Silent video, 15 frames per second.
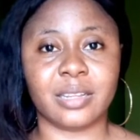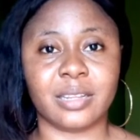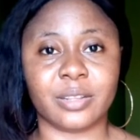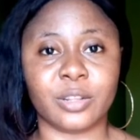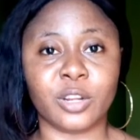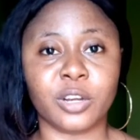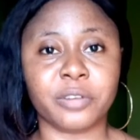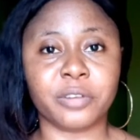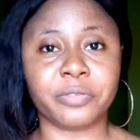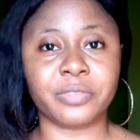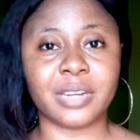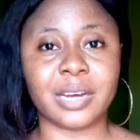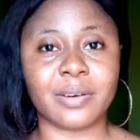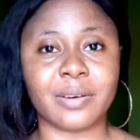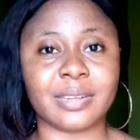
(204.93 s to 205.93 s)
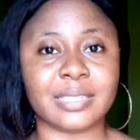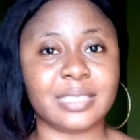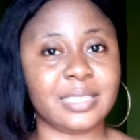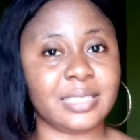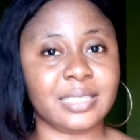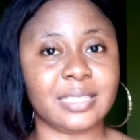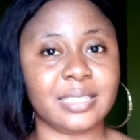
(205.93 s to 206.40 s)
love
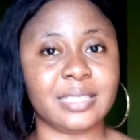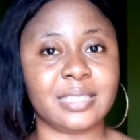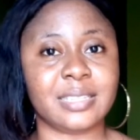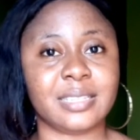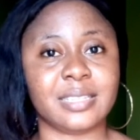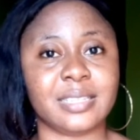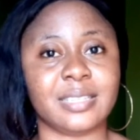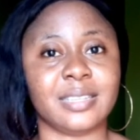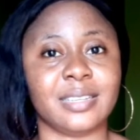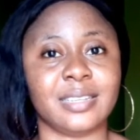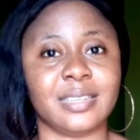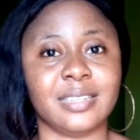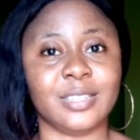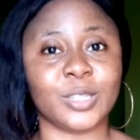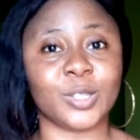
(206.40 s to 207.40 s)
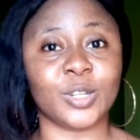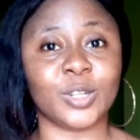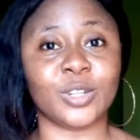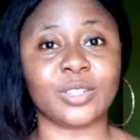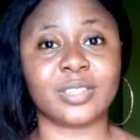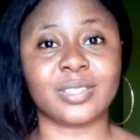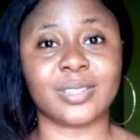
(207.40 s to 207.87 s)
nowadays is
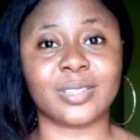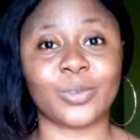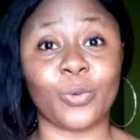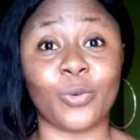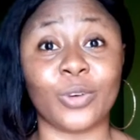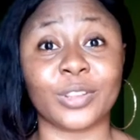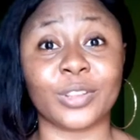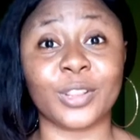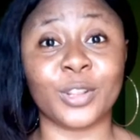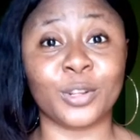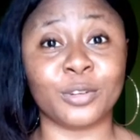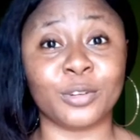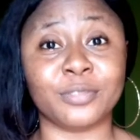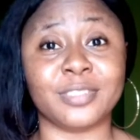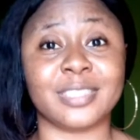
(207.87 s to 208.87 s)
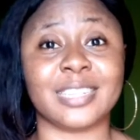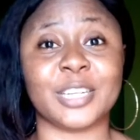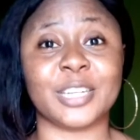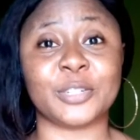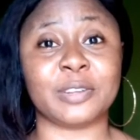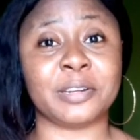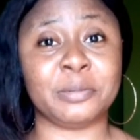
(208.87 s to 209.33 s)
not what love is
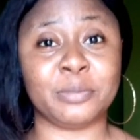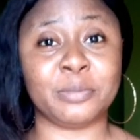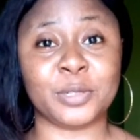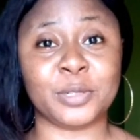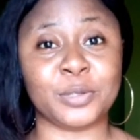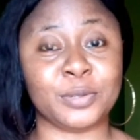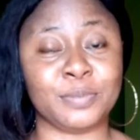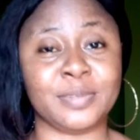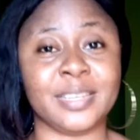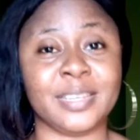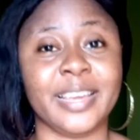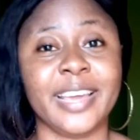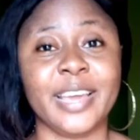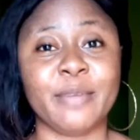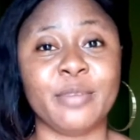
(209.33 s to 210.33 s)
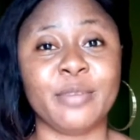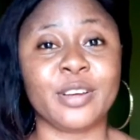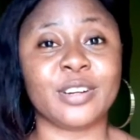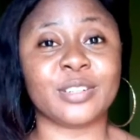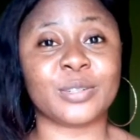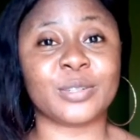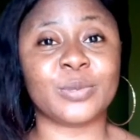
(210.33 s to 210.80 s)
actually meant to be.
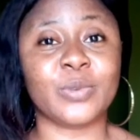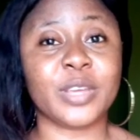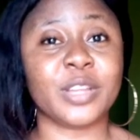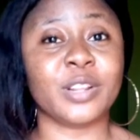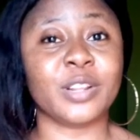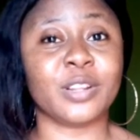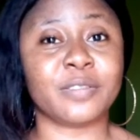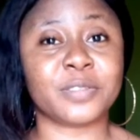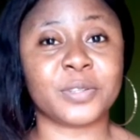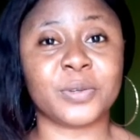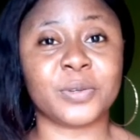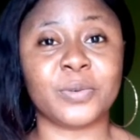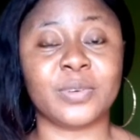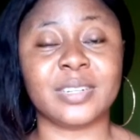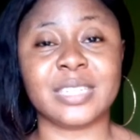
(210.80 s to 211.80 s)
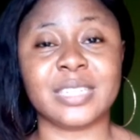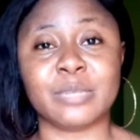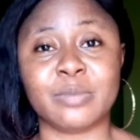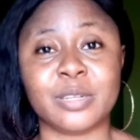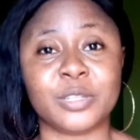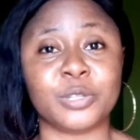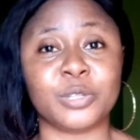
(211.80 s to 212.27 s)
Because when you love someone, it's
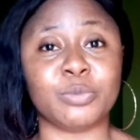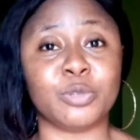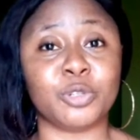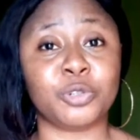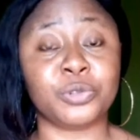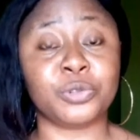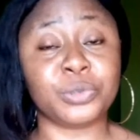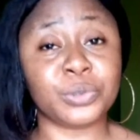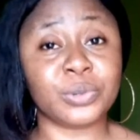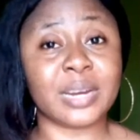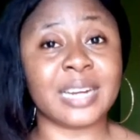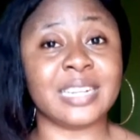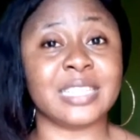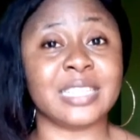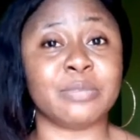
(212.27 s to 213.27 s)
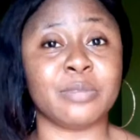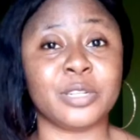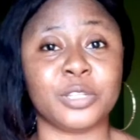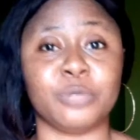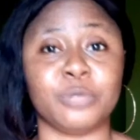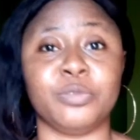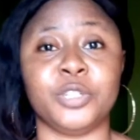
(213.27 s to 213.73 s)
meant to be true and it's
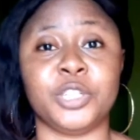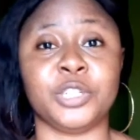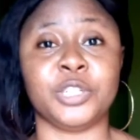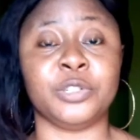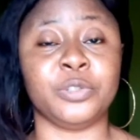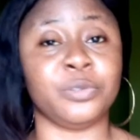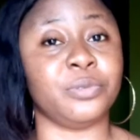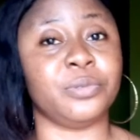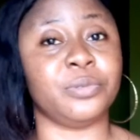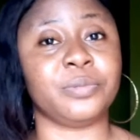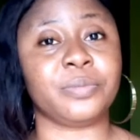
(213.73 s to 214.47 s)
meant to be genuine.